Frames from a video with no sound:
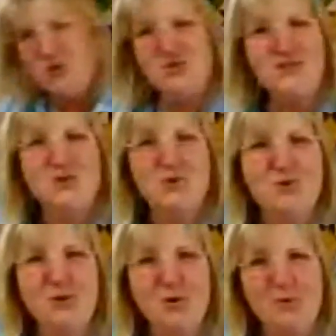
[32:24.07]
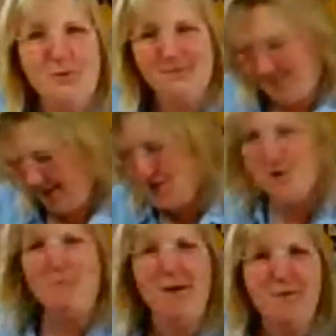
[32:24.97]
sister too, and
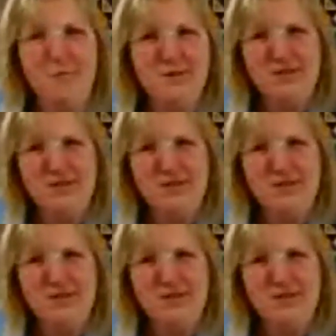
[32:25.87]
your mother when